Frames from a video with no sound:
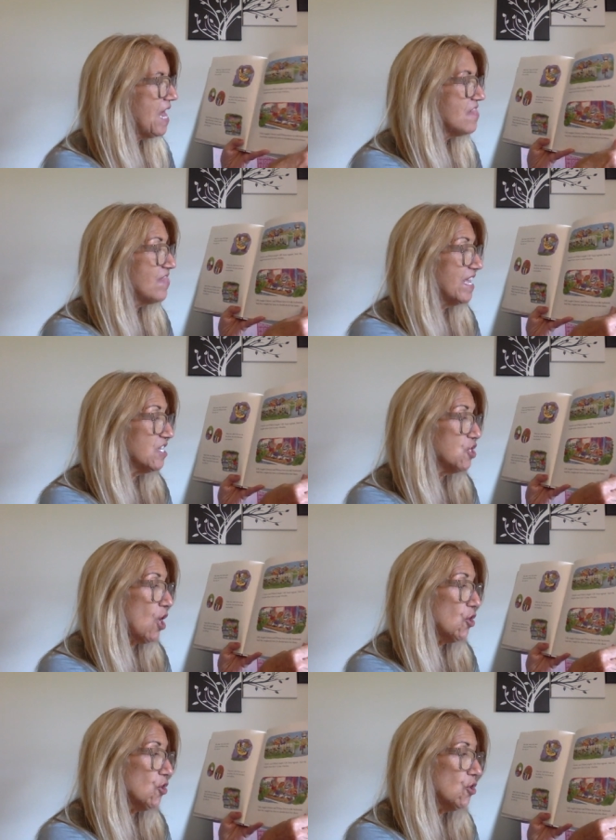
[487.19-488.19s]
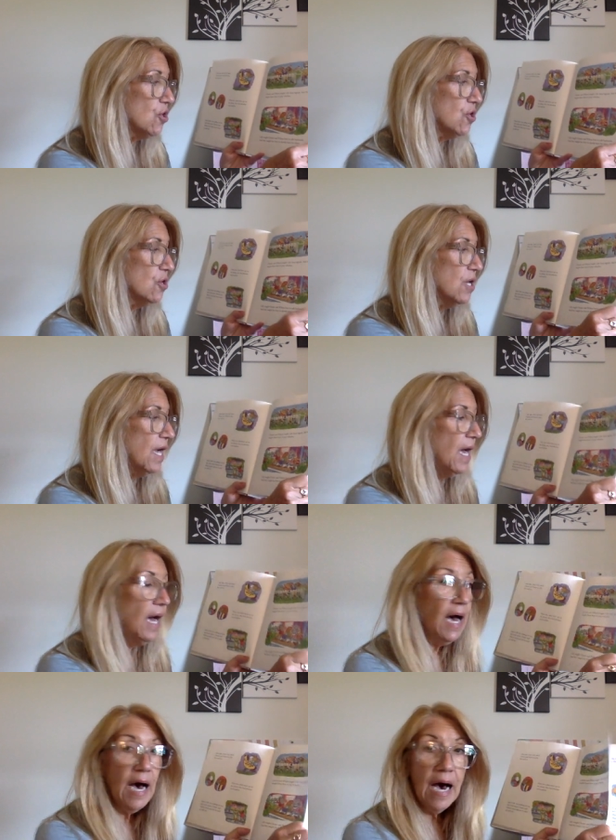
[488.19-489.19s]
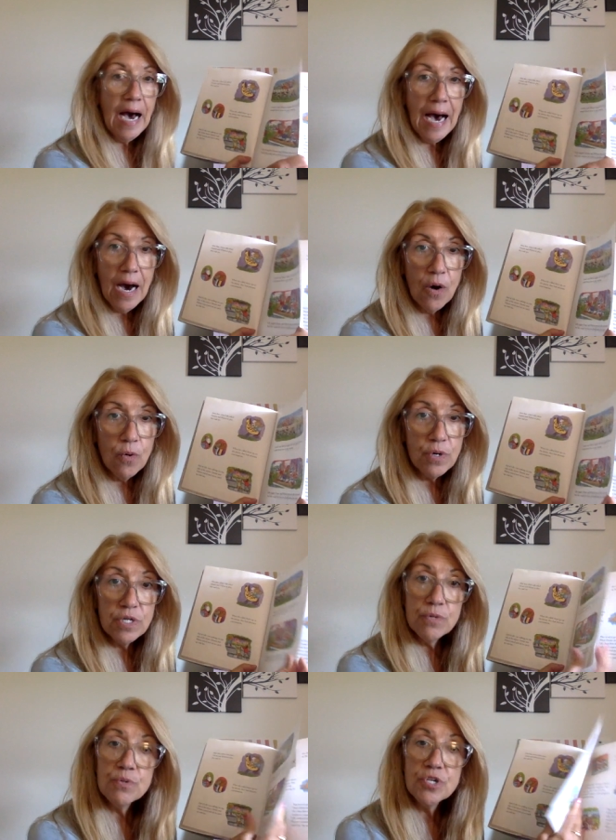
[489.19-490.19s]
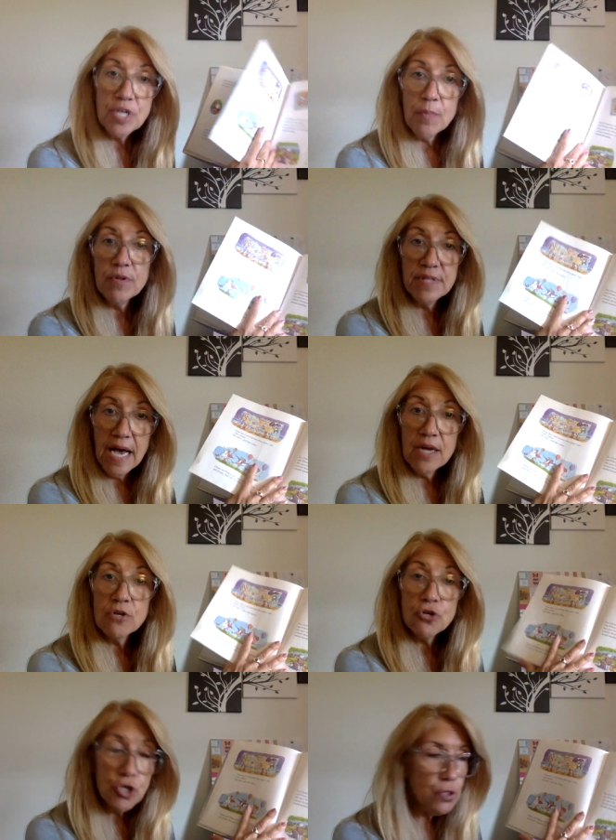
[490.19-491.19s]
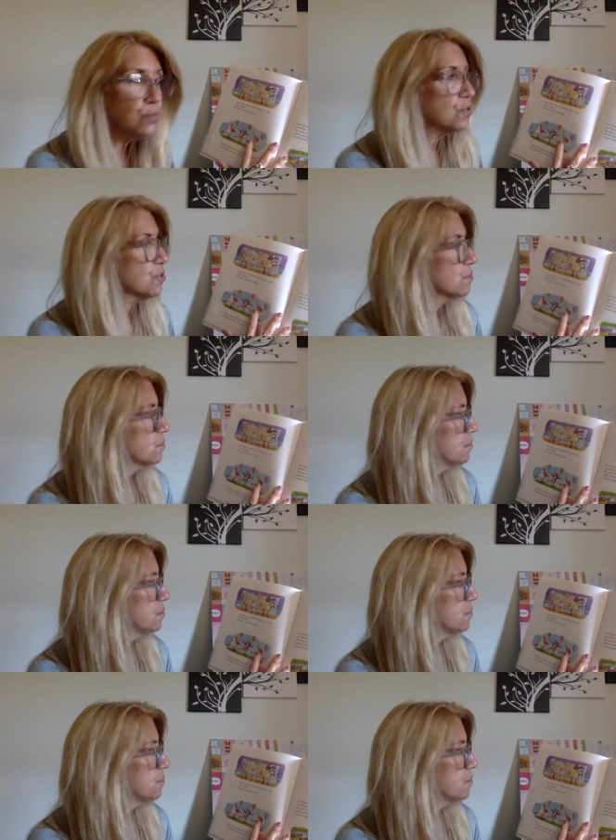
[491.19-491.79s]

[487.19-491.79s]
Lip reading: and they taught her how to double knot her shoes.